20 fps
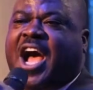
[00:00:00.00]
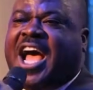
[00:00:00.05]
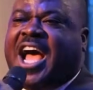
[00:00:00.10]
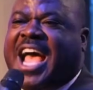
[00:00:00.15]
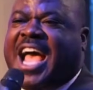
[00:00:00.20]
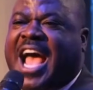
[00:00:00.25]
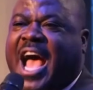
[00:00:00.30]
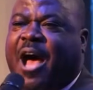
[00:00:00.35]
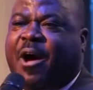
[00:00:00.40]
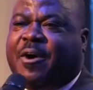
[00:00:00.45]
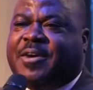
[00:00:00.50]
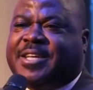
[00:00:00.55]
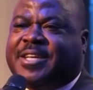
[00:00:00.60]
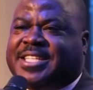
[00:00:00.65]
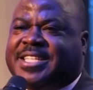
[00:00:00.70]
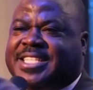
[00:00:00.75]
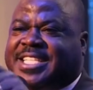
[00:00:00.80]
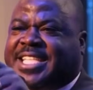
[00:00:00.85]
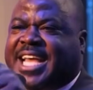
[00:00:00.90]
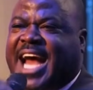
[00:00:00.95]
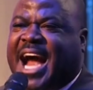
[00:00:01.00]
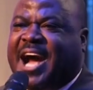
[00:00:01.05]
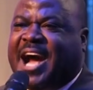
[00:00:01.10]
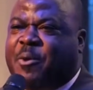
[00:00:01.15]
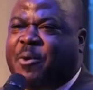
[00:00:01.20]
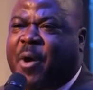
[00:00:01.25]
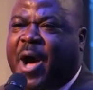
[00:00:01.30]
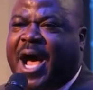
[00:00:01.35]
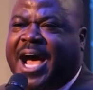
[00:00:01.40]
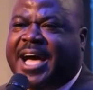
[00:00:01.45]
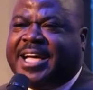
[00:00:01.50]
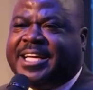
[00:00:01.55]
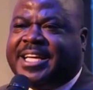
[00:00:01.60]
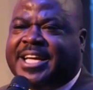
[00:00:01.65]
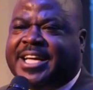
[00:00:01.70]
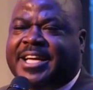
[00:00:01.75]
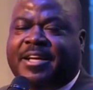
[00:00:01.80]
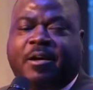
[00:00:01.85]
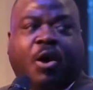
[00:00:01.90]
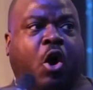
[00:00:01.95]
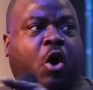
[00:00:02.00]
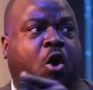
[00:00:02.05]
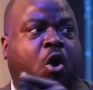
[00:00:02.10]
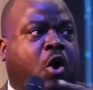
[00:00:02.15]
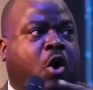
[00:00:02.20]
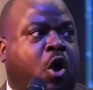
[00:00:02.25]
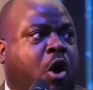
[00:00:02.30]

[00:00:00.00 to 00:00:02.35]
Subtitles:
The wealth of the wicked is